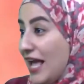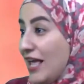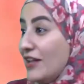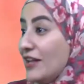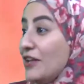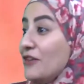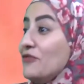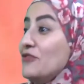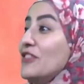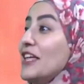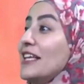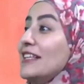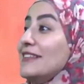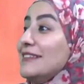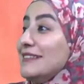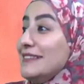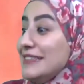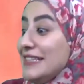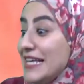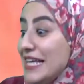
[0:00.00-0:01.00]
And if they
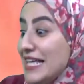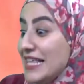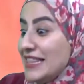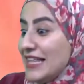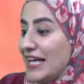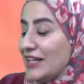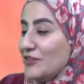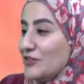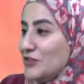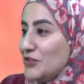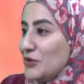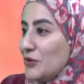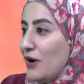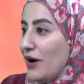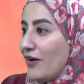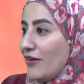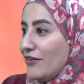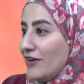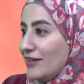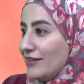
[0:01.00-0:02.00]
see that you
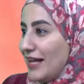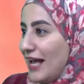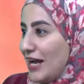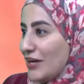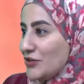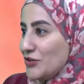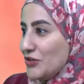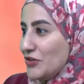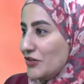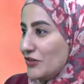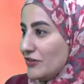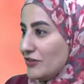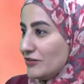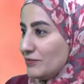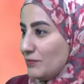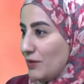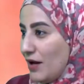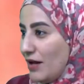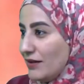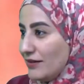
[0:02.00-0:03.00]
are not actually
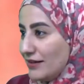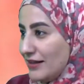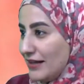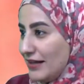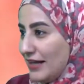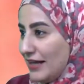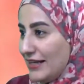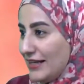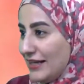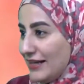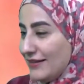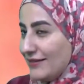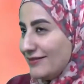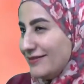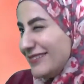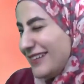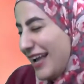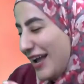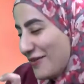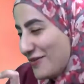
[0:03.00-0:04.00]
responding in a
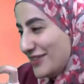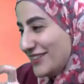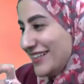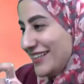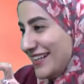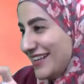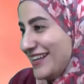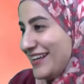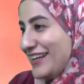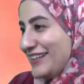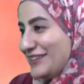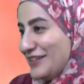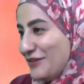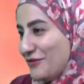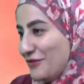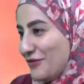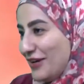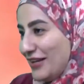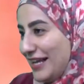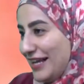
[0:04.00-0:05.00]
I would say the
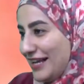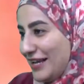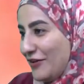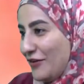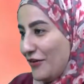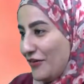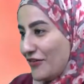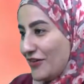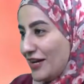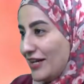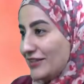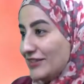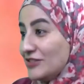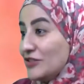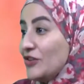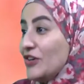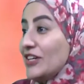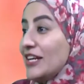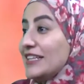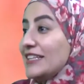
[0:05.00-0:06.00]
negative way, like you are
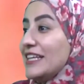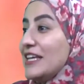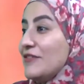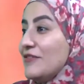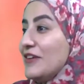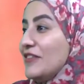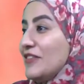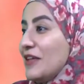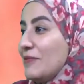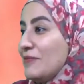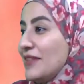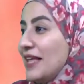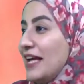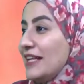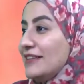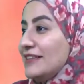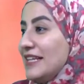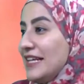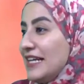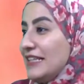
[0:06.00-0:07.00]
not you are not giving them
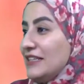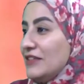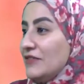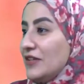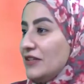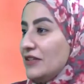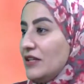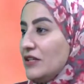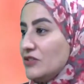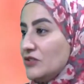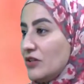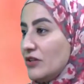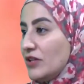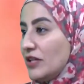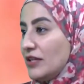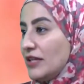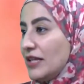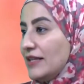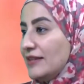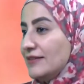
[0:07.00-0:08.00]
that negative attention,
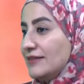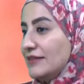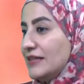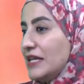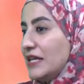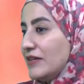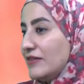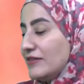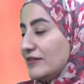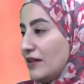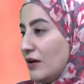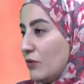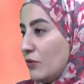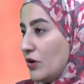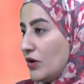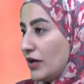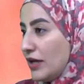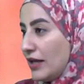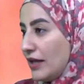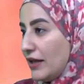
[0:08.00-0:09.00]
then they see it's not
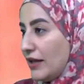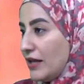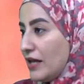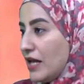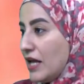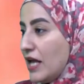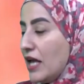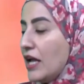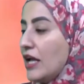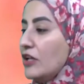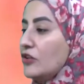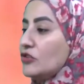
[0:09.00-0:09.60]
working. Mm-hmm.